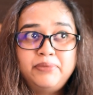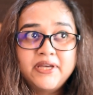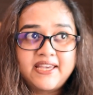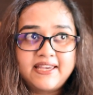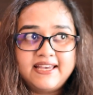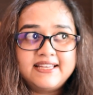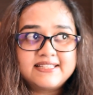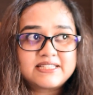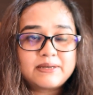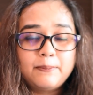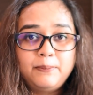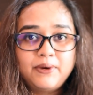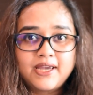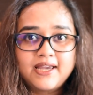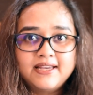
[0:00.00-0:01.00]

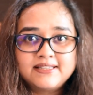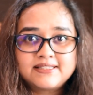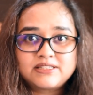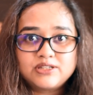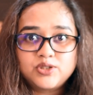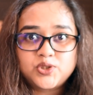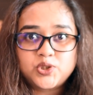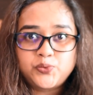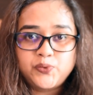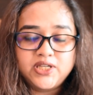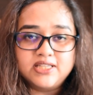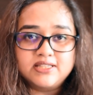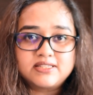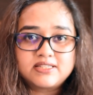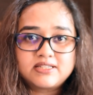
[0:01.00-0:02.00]
biggest
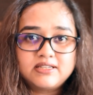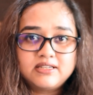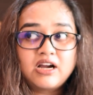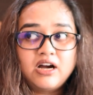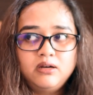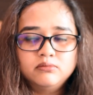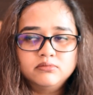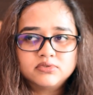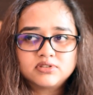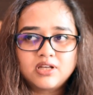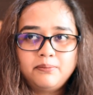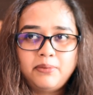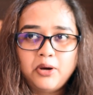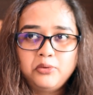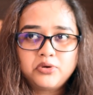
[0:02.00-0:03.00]
twist comes
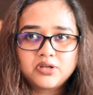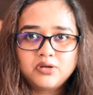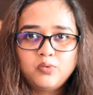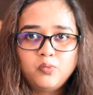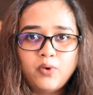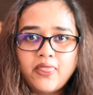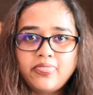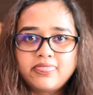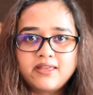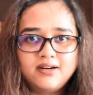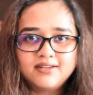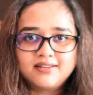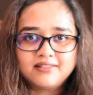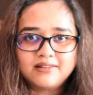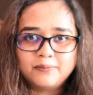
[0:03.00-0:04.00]
about
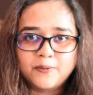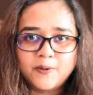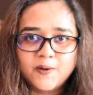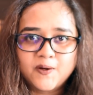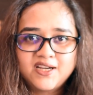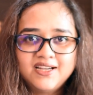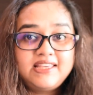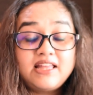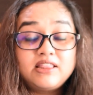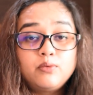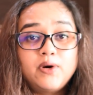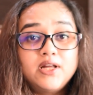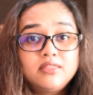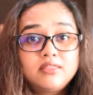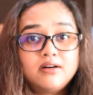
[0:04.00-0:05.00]
1/3 in the book. Yeah, the
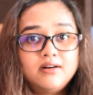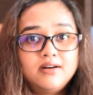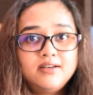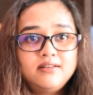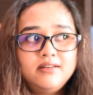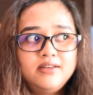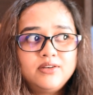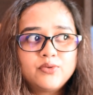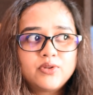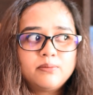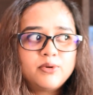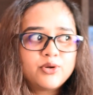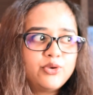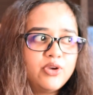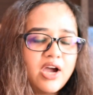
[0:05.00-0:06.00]
1/3 into the
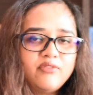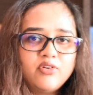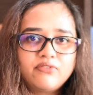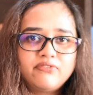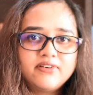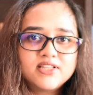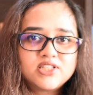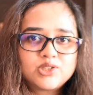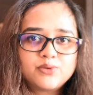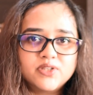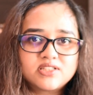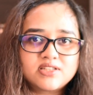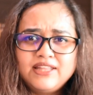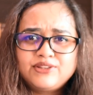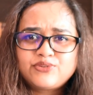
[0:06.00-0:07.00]
book, you have your first
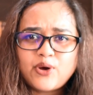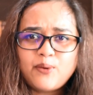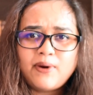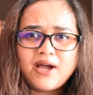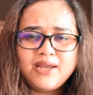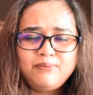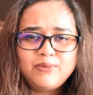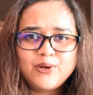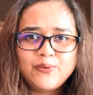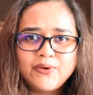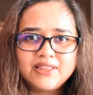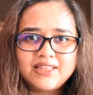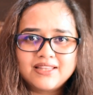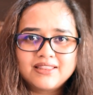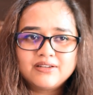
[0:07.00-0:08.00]
twist. It's so
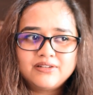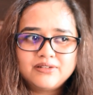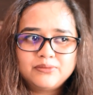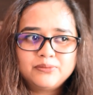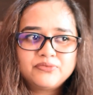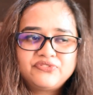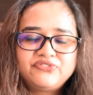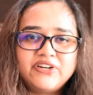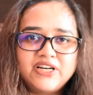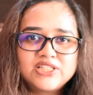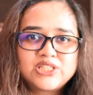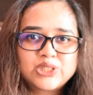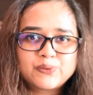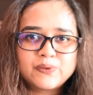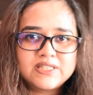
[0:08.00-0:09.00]
mind-blowing that the
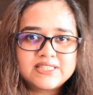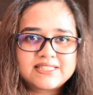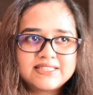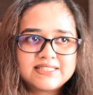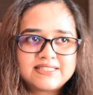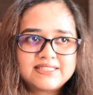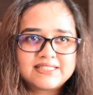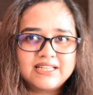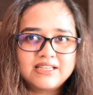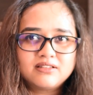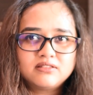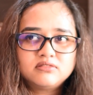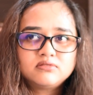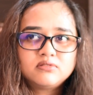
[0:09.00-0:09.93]
first twist is just like,